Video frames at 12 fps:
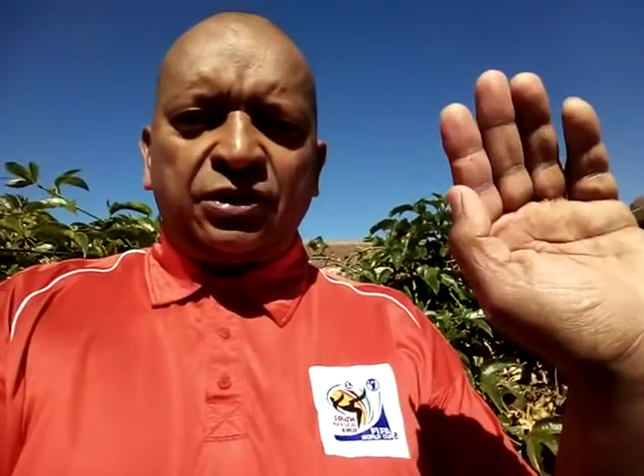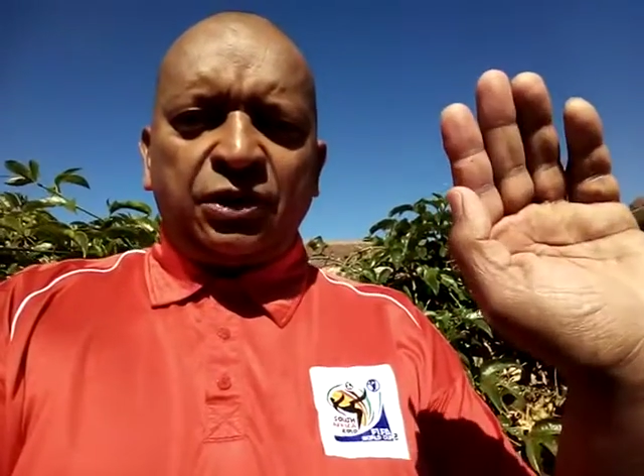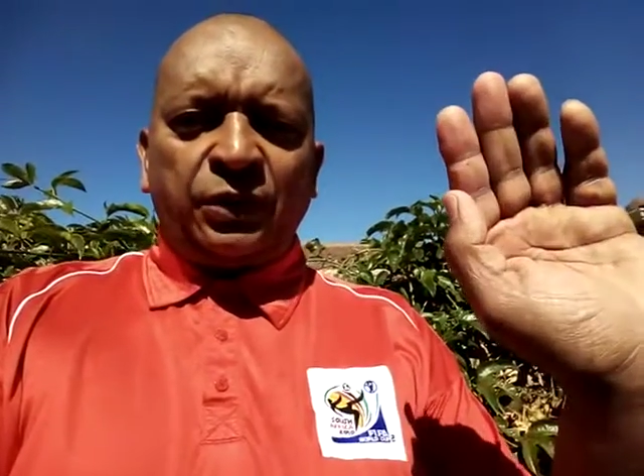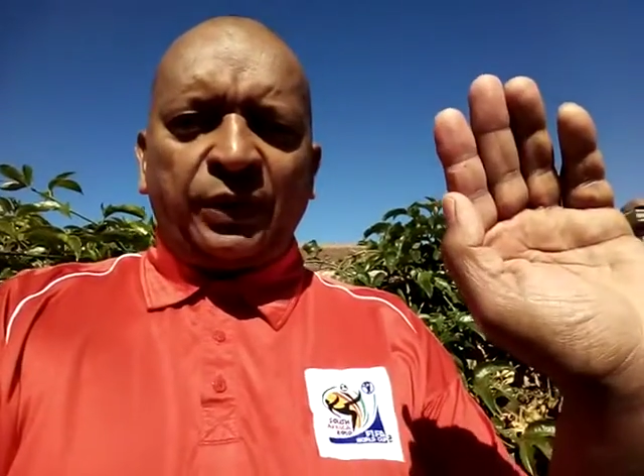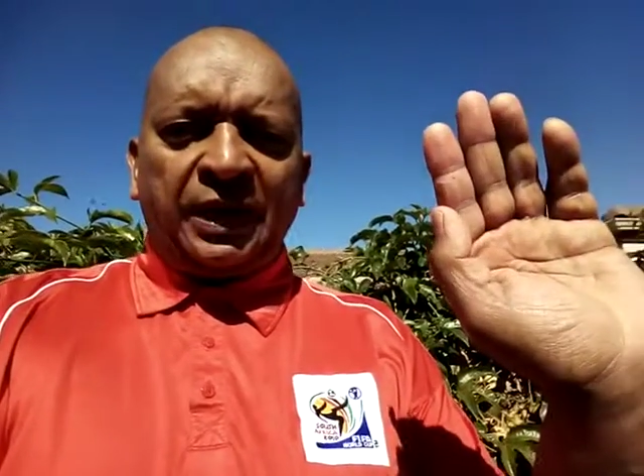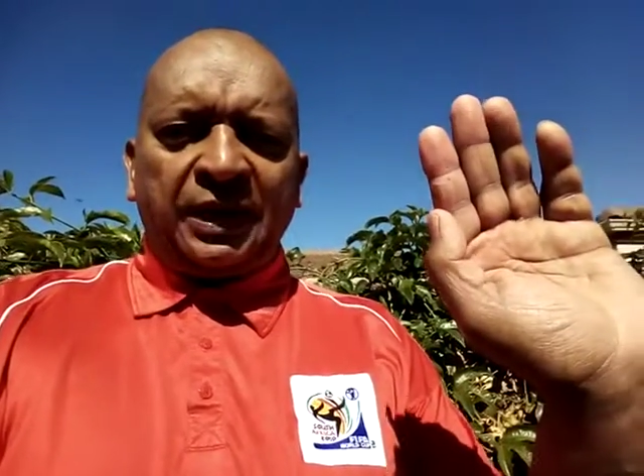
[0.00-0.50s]

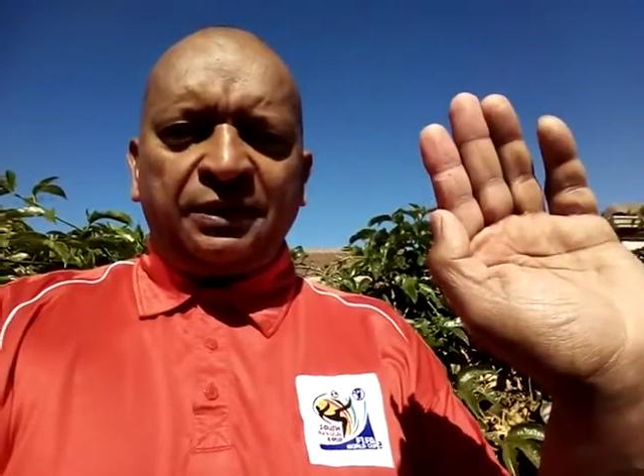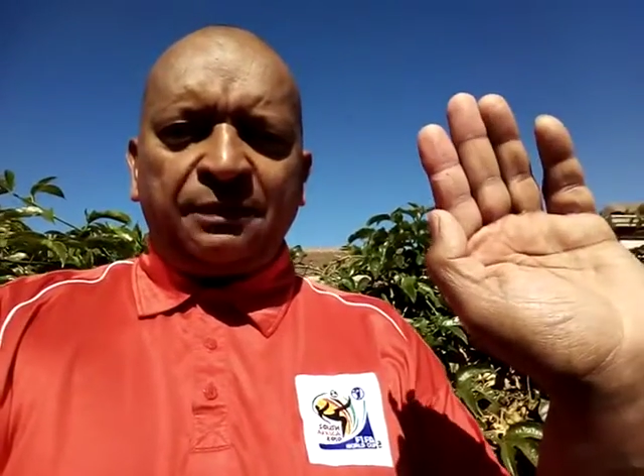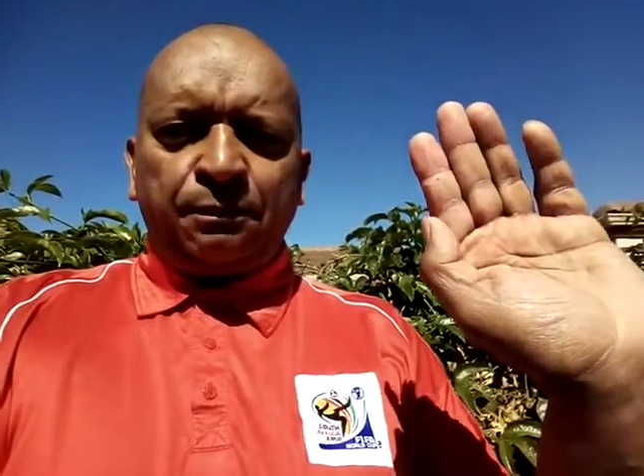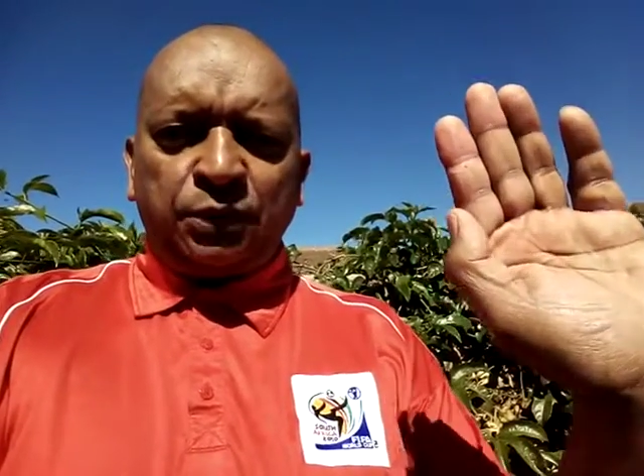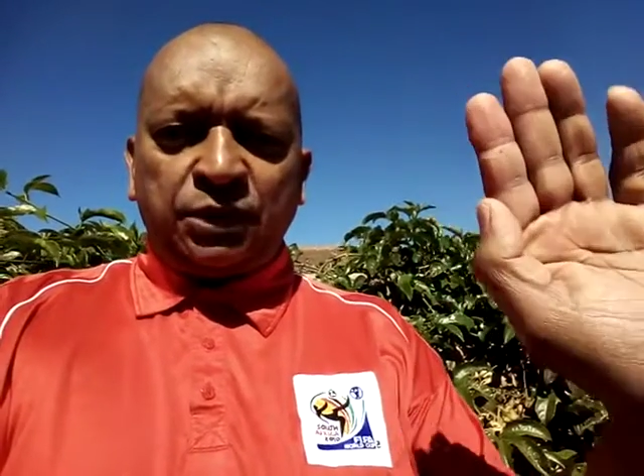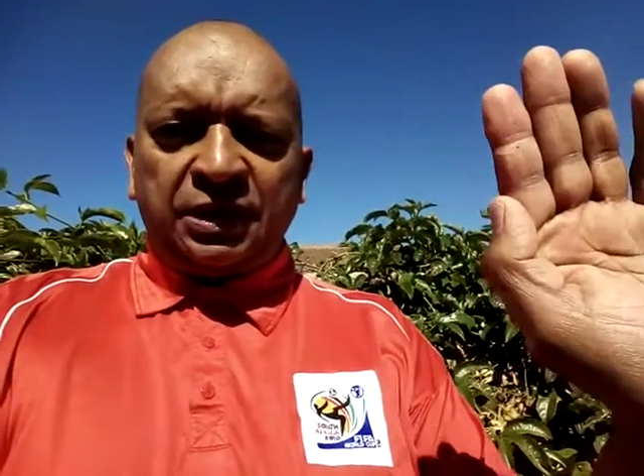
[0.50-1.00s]
your hand,
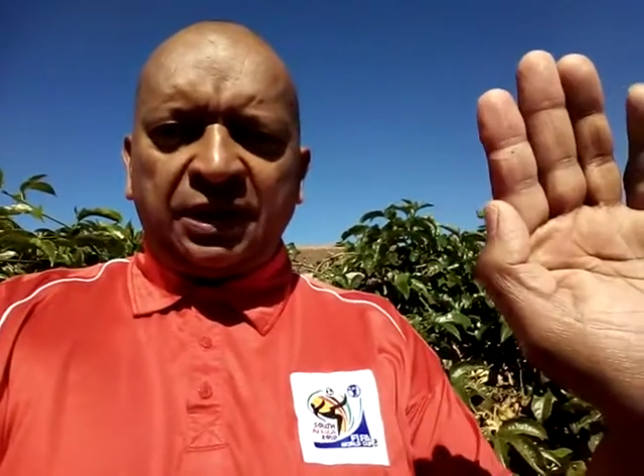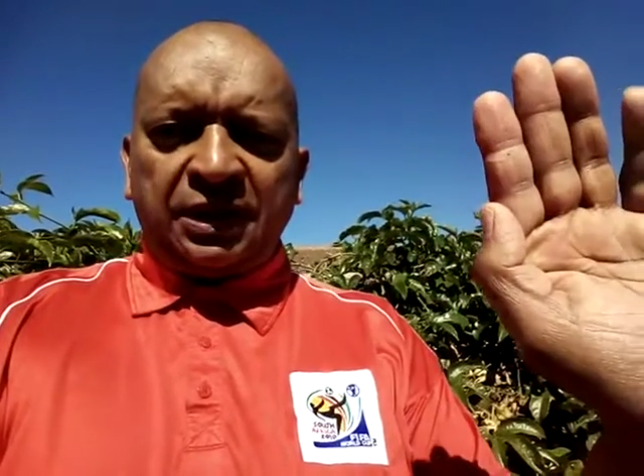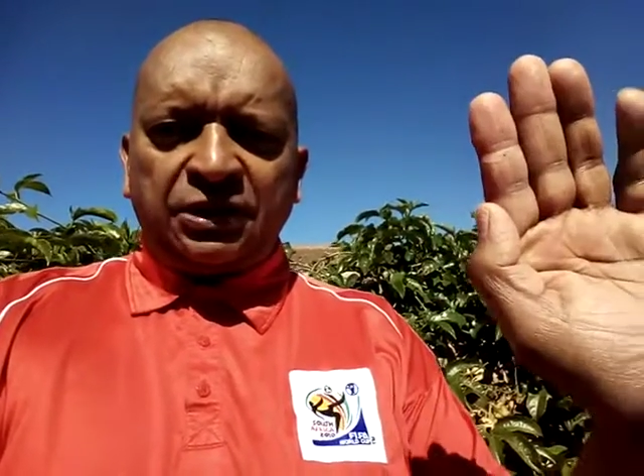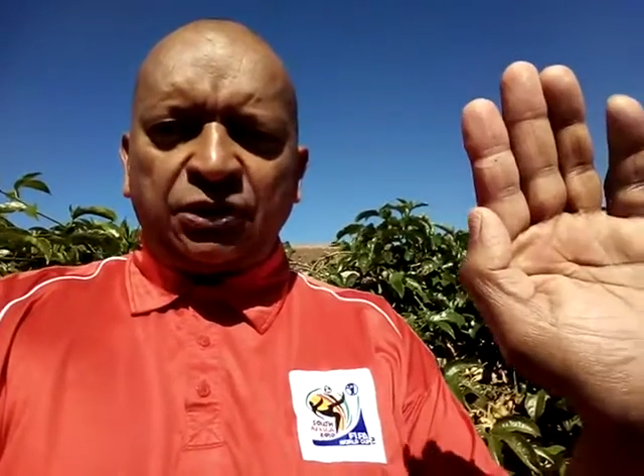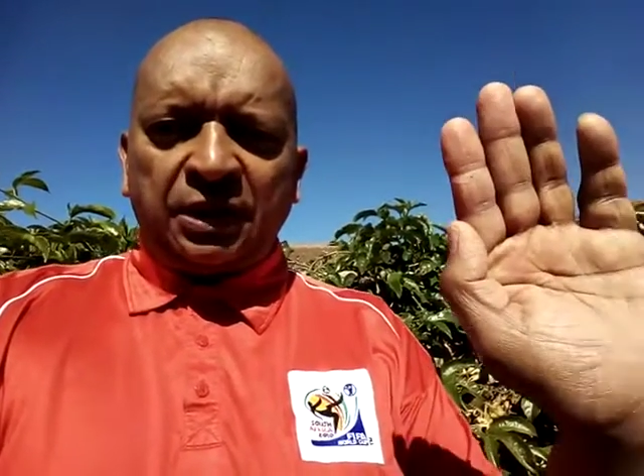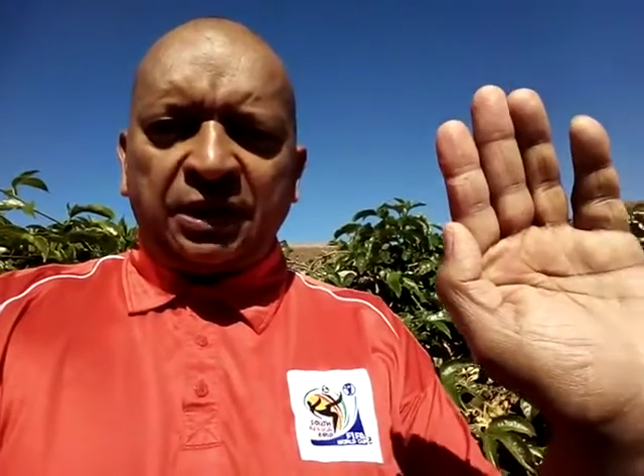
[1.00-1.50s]
push it
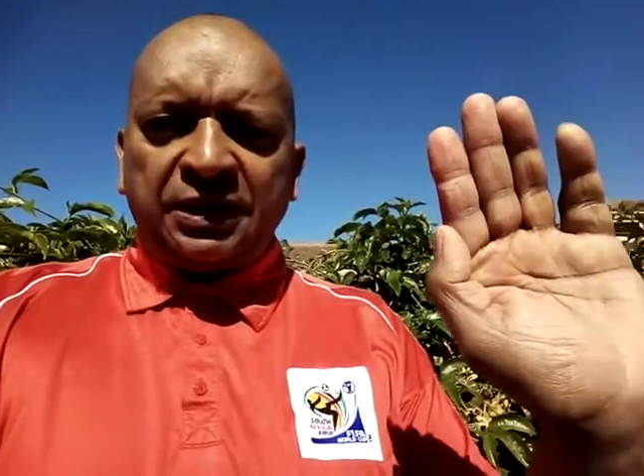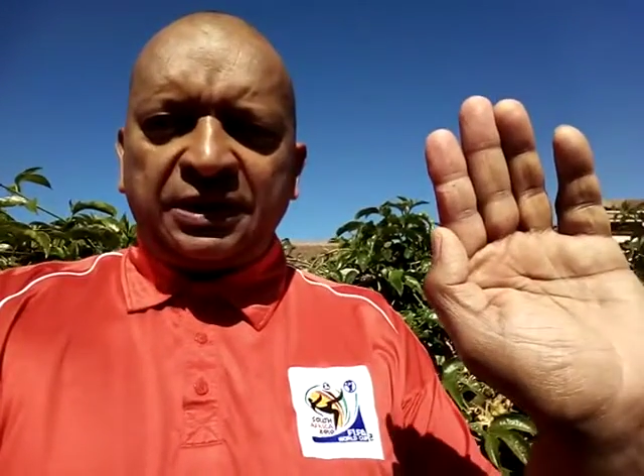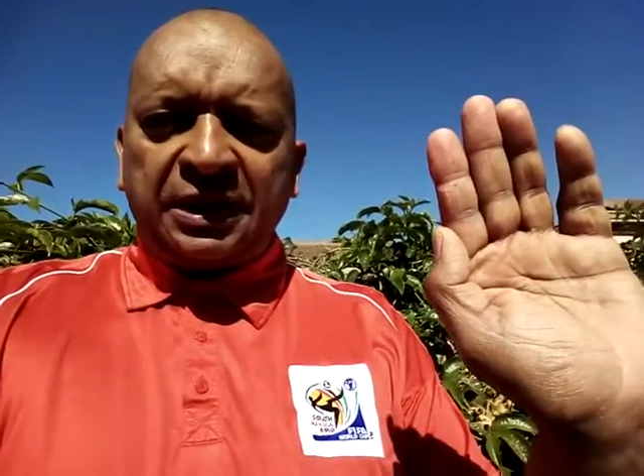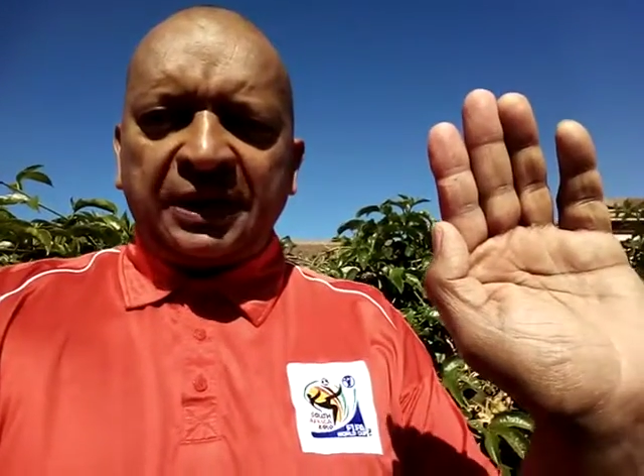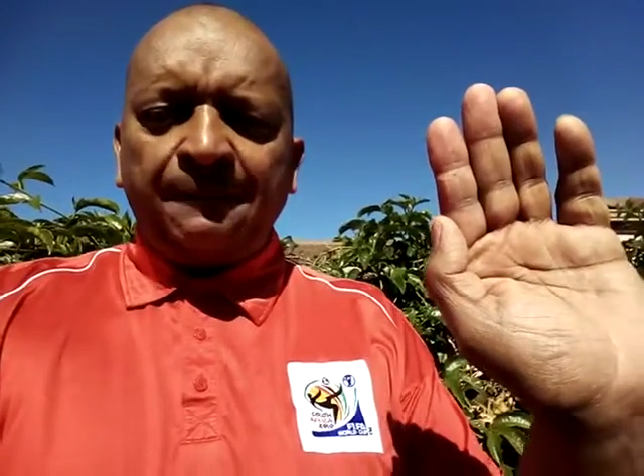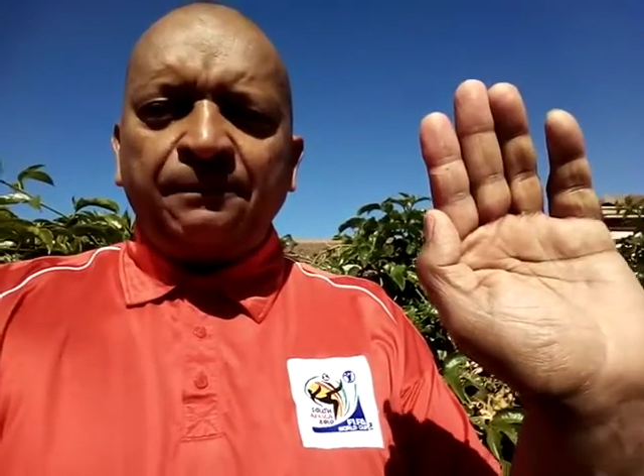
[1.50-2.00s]
against your hand and
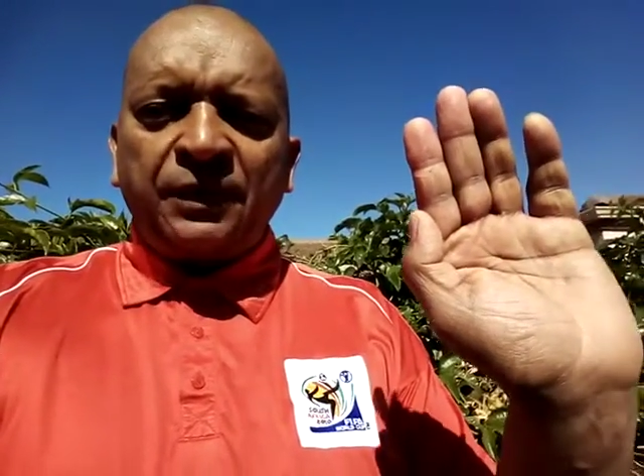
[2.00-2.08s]
say,